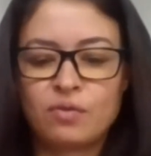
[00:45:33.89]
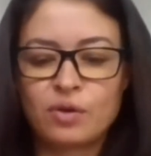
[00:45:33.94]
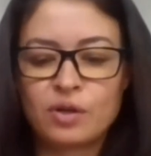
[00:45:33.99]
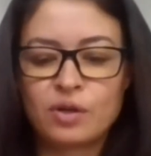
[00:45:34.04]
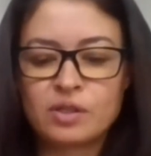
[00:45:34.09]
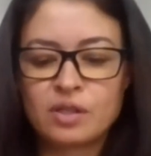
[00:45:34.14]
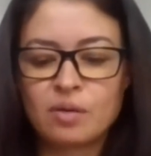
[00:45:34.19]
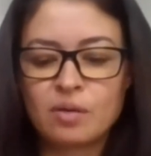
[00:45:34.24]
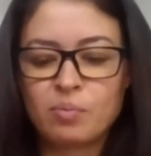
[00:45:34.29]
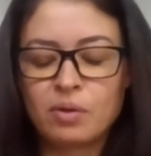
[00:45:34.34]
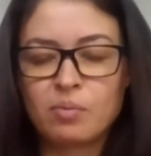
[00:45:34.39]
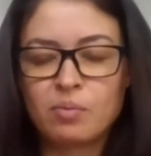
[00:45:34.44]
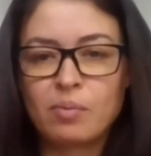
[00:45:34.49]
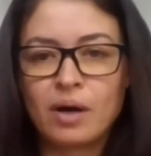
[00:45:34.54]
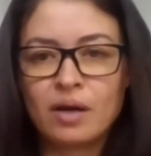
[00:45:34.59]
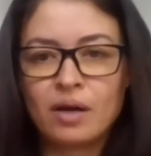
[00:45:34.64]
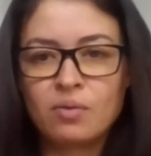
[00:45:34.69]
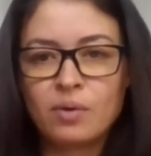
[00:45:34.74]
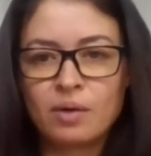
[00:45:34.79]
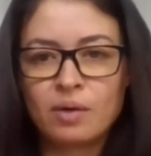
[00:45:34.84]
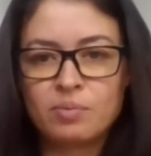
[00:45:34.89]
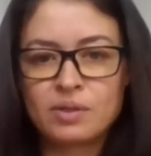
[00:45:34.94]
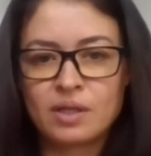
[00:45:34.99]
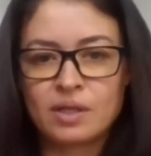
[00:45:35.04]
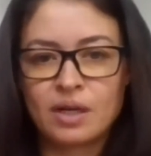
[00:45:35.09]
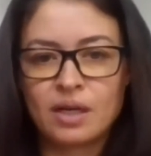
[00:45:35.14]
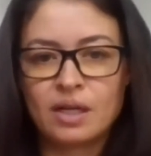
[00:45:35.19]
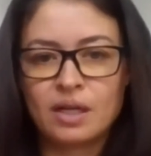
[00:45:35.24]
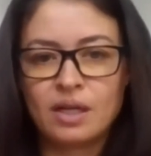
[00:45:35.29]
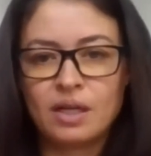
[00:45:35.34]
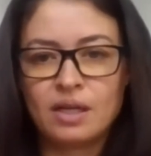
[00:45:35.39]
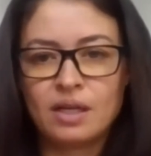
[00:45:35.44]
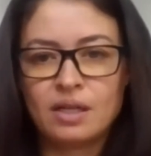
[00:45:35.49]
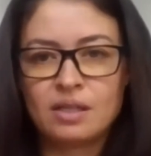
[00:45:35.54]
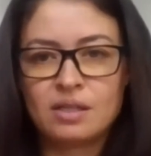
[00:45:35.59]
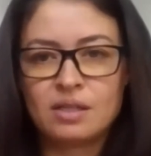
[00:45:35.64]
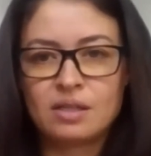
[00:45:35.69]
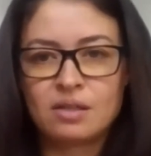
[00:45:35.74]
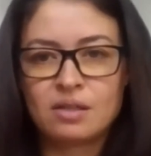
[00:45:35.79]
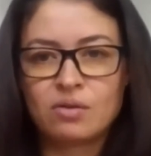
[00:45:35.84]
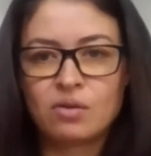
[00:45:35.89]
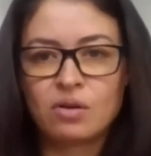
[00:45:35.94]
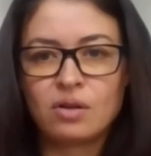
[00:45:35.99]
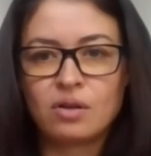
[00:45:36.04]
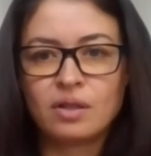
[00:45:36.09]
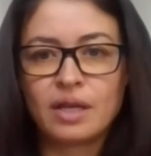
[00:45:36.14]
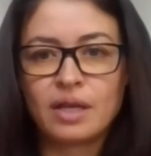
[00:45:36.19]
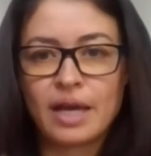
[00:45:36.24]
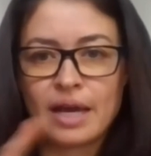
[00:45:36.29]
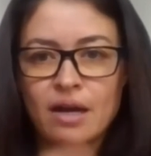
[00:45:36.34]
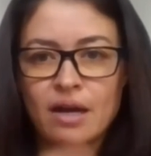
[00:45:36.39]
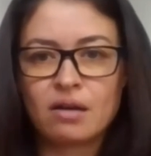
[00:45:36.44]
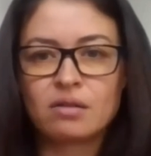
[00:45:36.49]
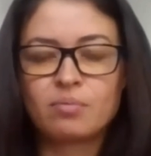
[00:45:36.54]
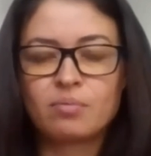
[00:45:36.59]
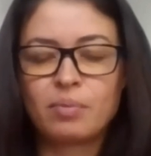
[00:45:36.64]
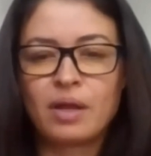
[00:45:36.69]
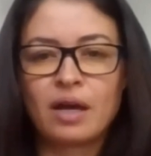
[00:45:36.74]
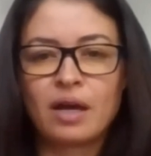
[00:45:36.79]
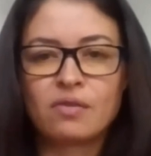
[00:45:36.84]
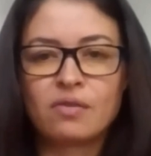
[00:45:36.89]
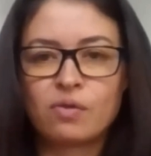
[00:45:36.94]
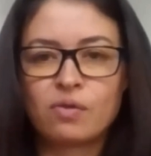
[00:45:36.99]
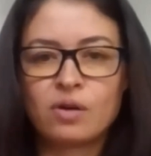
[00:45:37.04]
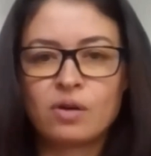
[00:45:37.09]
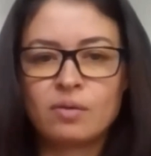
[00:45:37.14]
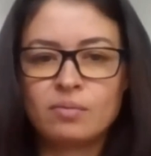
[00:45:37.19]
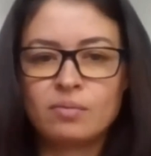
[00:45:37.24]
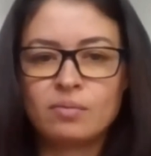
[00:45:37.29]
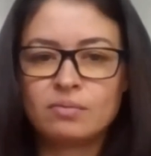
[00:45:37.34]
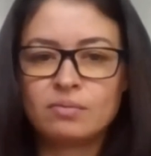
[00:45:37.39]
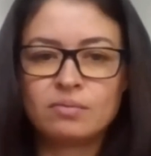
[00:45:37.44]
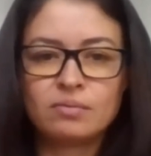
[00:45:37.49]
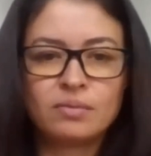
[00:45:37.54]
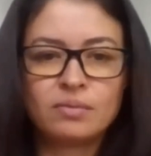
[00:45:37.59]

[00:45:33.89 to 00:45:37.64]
For example, my website is on Carrot platform.